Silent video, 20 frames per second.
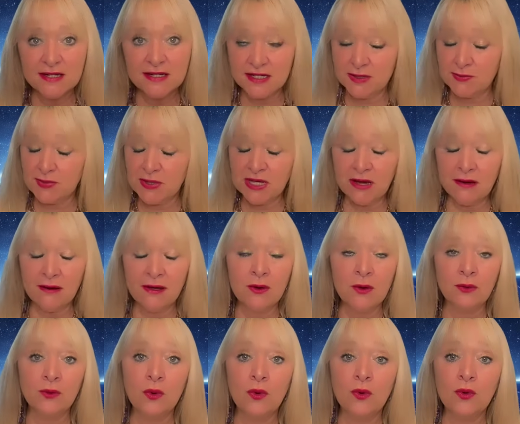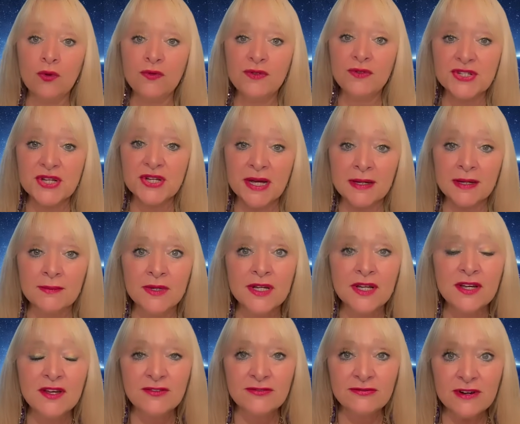It's been going on all the time,
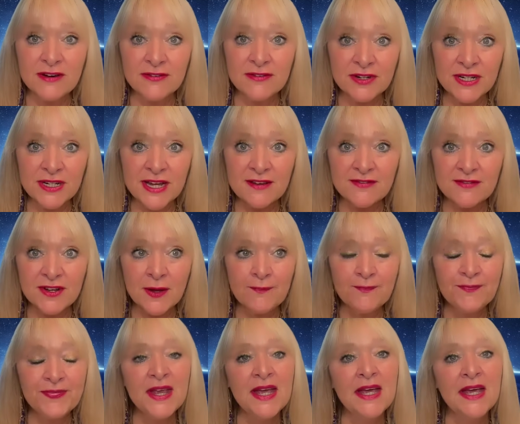forever and ever.